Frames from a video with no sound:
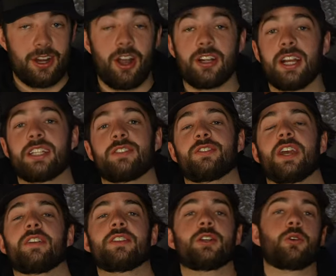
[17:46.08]
All right, guys, if you
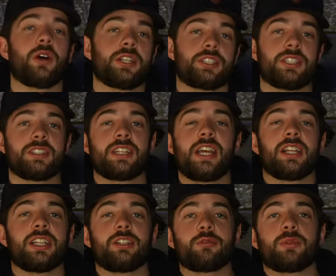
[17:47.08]
have any questions,
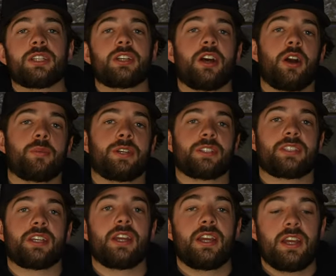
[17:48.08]
leave them in the
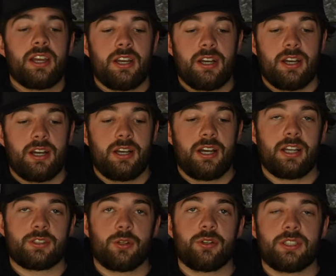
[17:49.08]
comments. Uh,
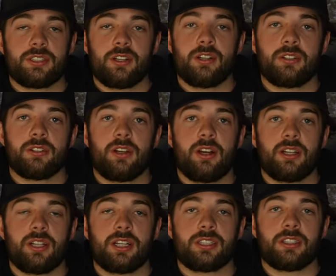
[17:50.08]
as always, I'll, I'd
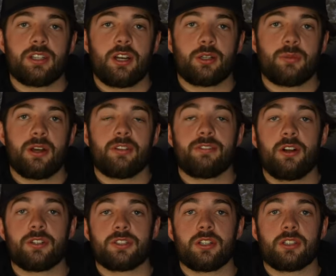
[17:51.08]
like to talk about it.
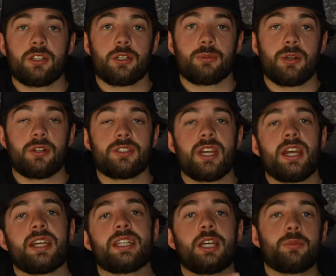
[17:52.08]
Follow us on Cook Bros.
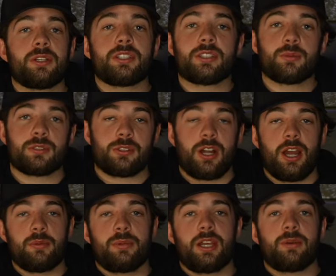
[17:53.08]
Give me a
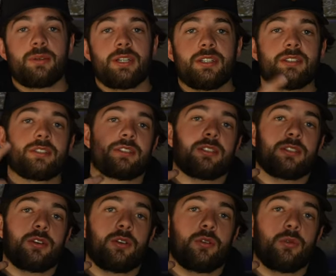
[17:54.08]
subscribe, baby.
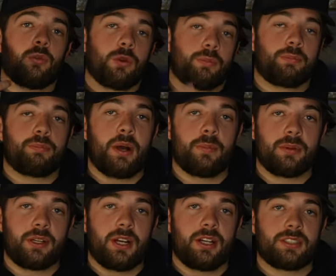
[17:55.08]
We're
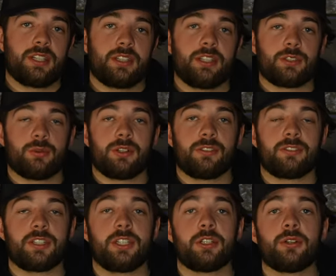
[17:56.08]
pumping content this winter for
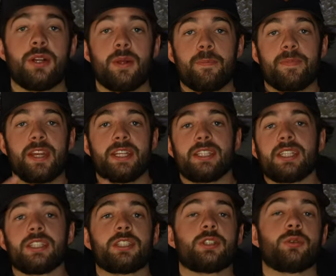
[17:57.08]
you.
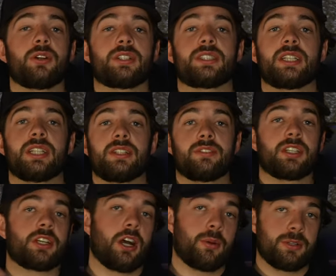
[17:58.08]
Anything that you want to see, leave in the
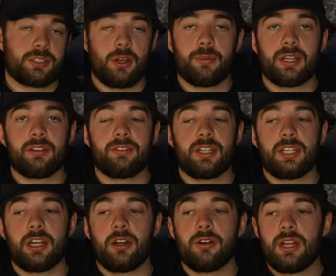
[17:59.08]
comments. I'll make a
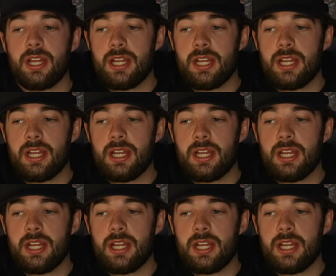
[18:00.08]
video.